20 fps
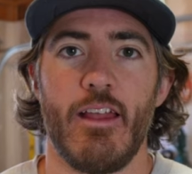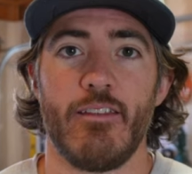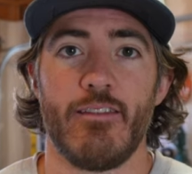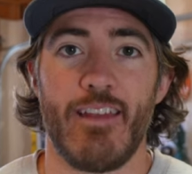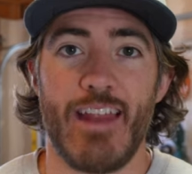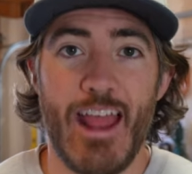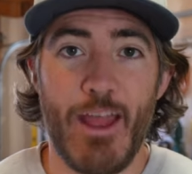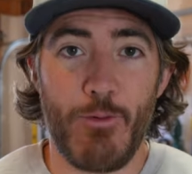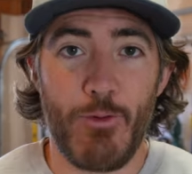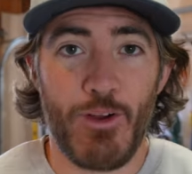
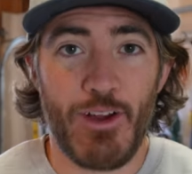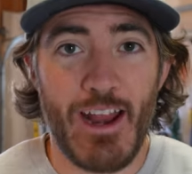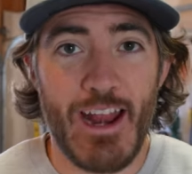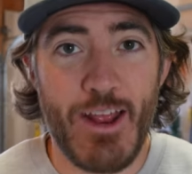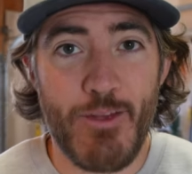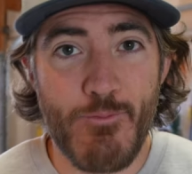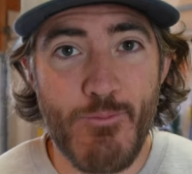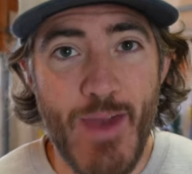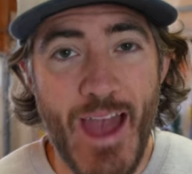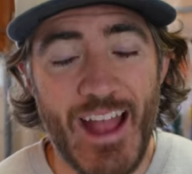Today we're
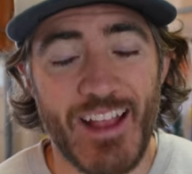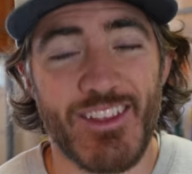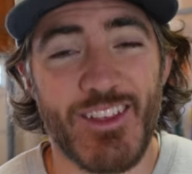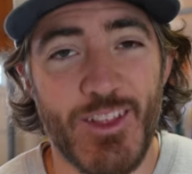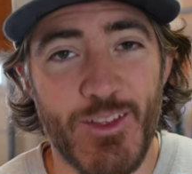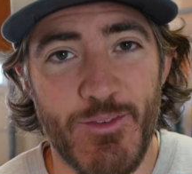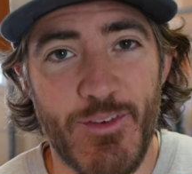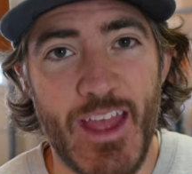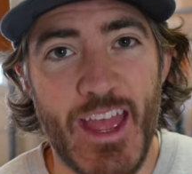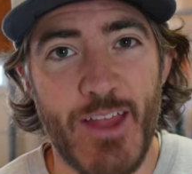getting back to
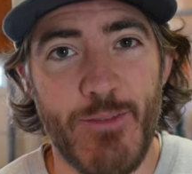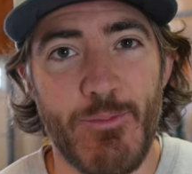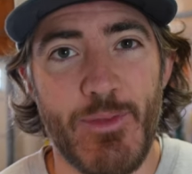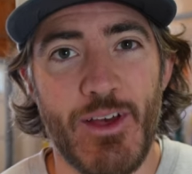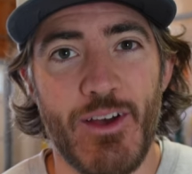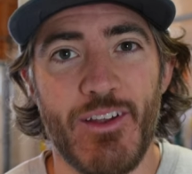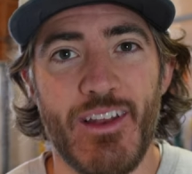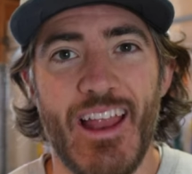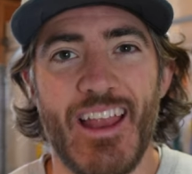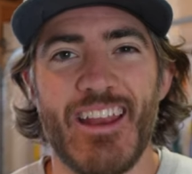the van
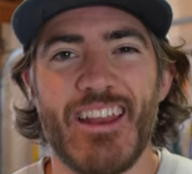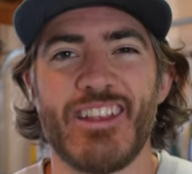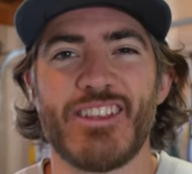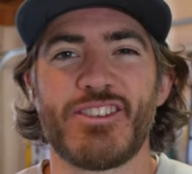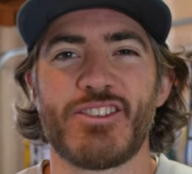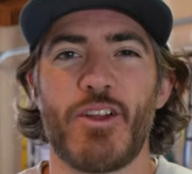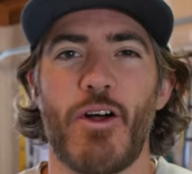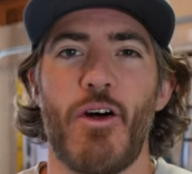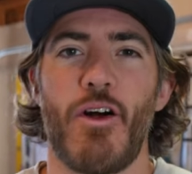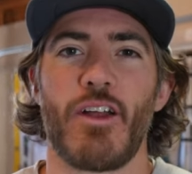build and
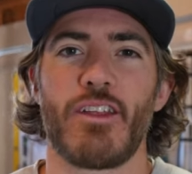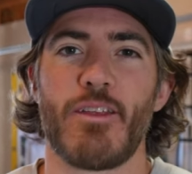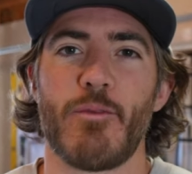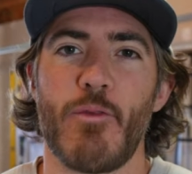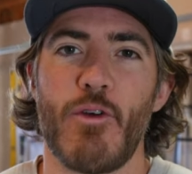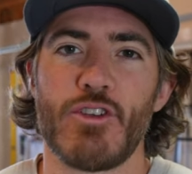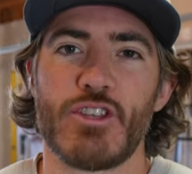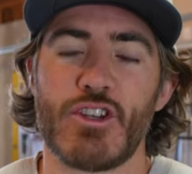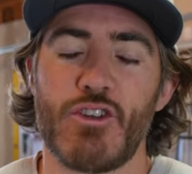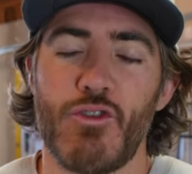installing the
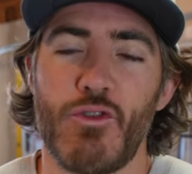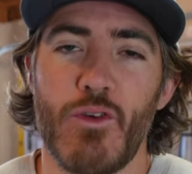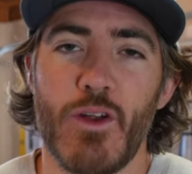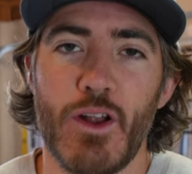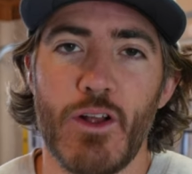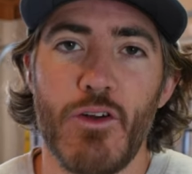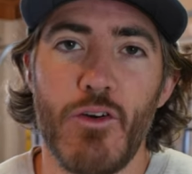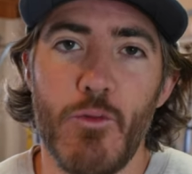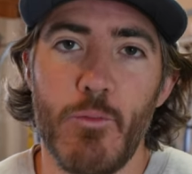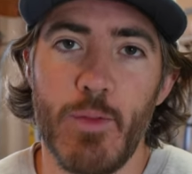most
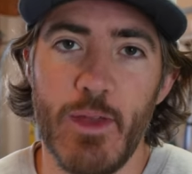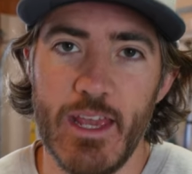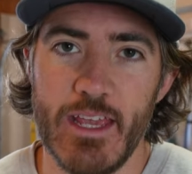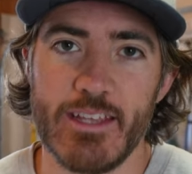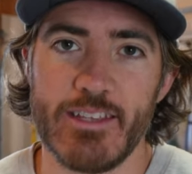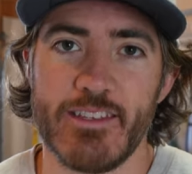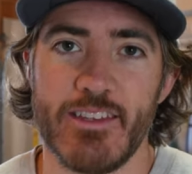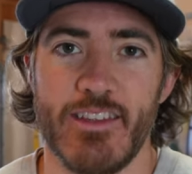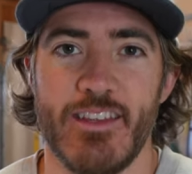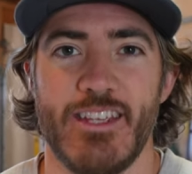critical
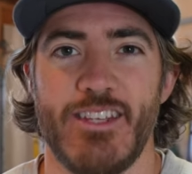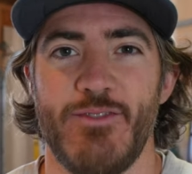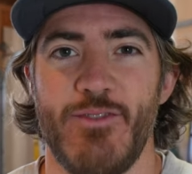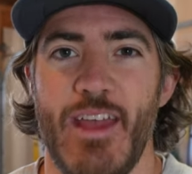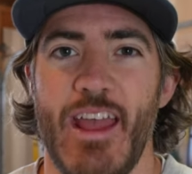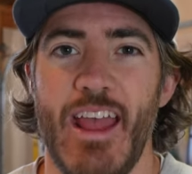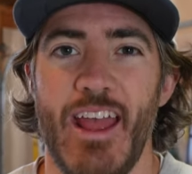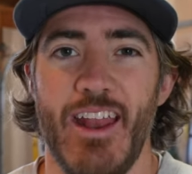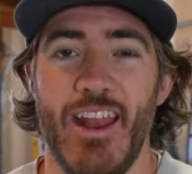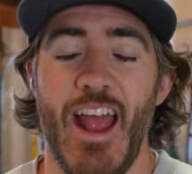piece to this
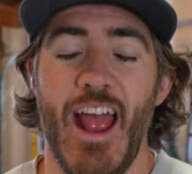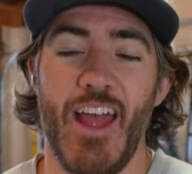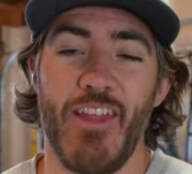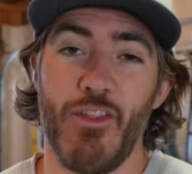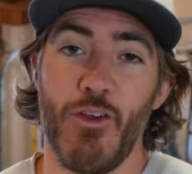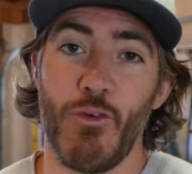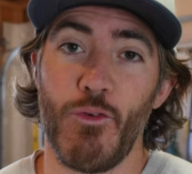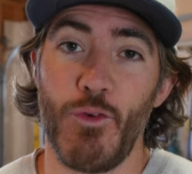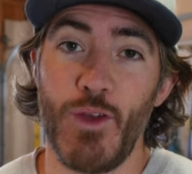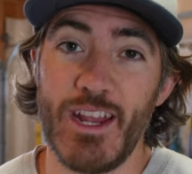van and
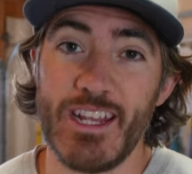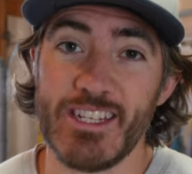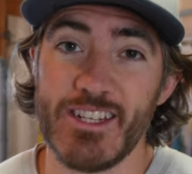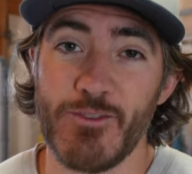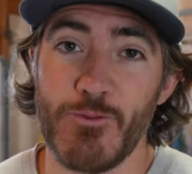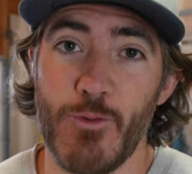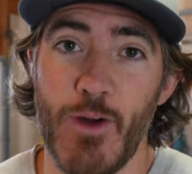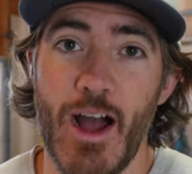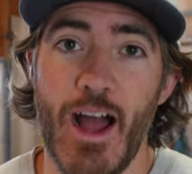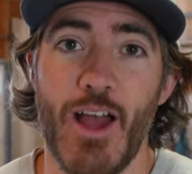the
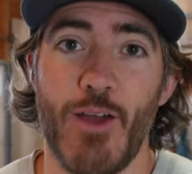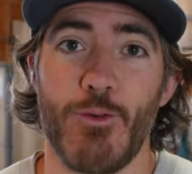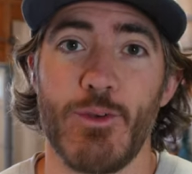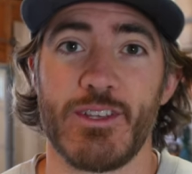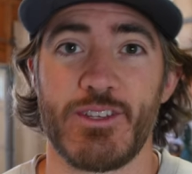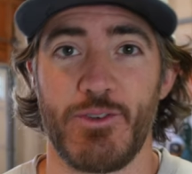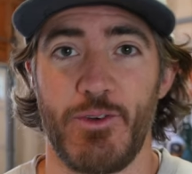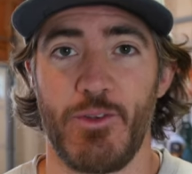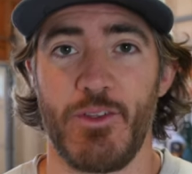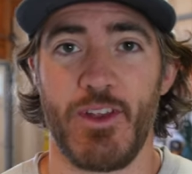reason why we
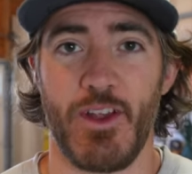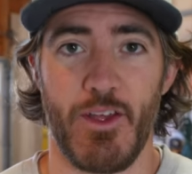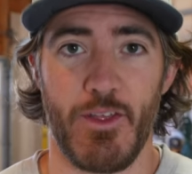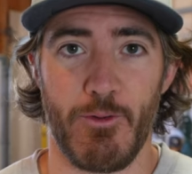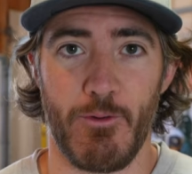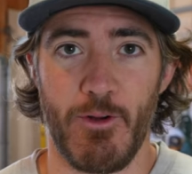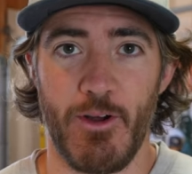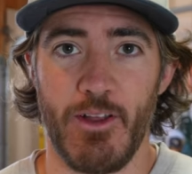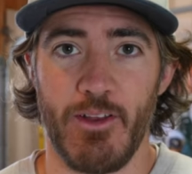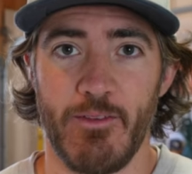sold the
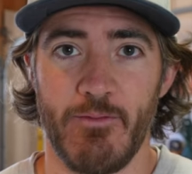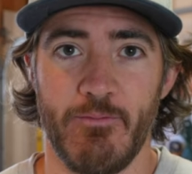other one.